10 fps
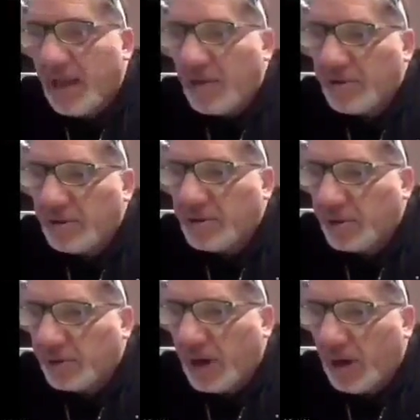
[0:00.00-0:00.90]

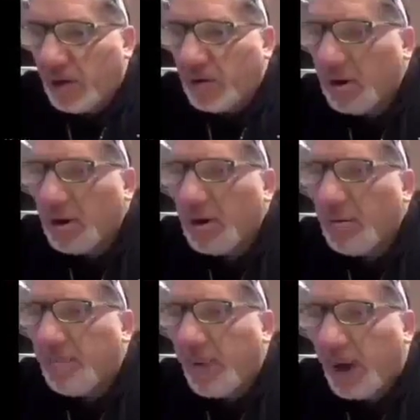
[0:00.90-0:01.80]
10,000 euro
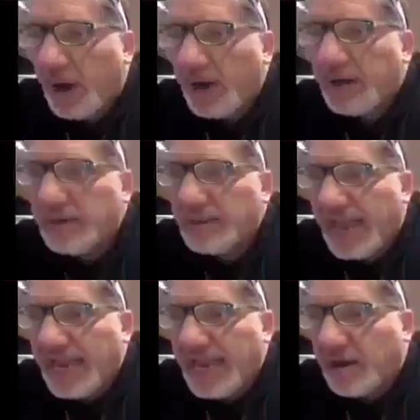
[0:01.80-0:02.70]
per
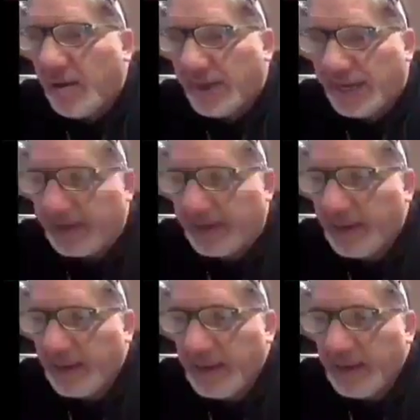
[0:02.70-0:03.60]
day coming
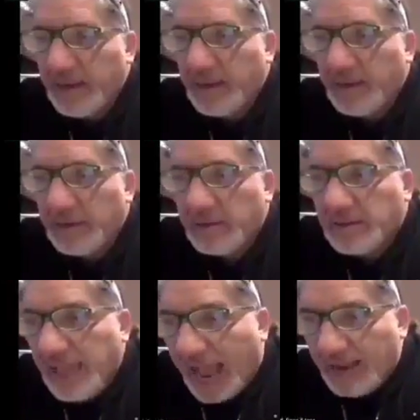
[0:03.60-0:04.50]
in.
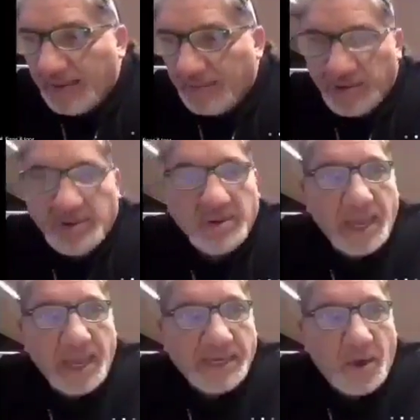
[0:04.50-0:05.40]

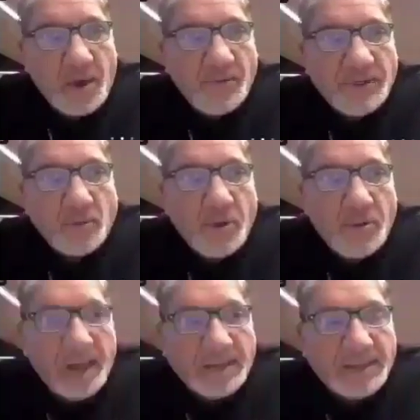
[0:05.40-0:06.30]
Times, and now we
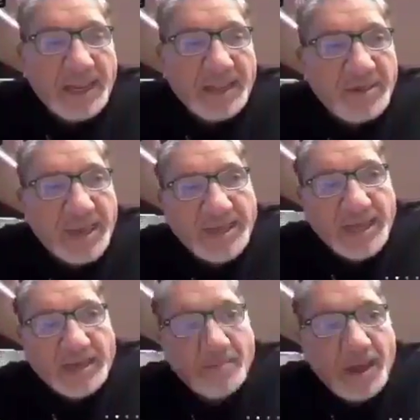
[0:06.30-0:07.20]
do a month. Let's
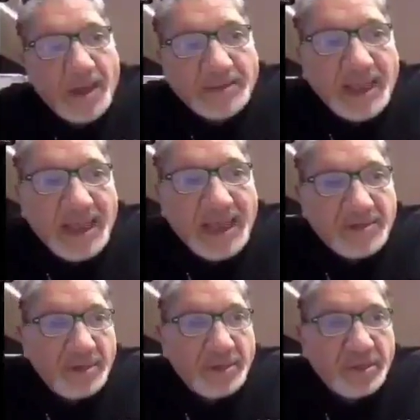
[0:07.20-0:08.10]
say that a month
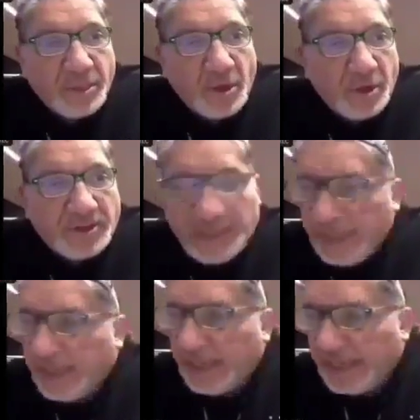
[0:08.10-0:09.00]
has
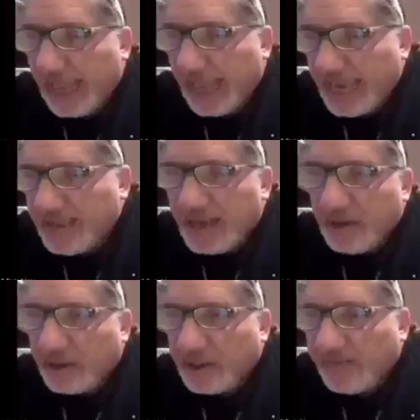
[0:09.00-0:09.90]
30
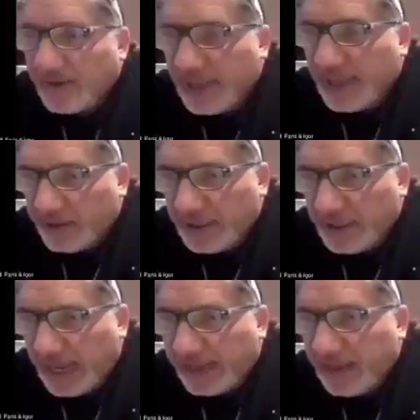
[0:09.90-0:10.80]
days. I not even
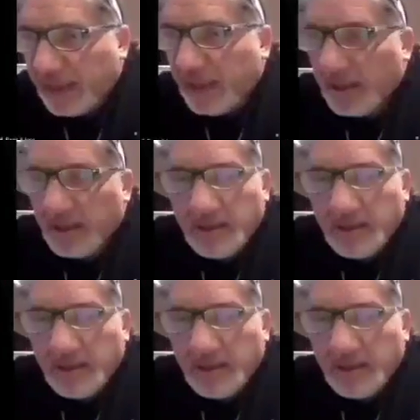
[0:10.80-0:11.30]
calculate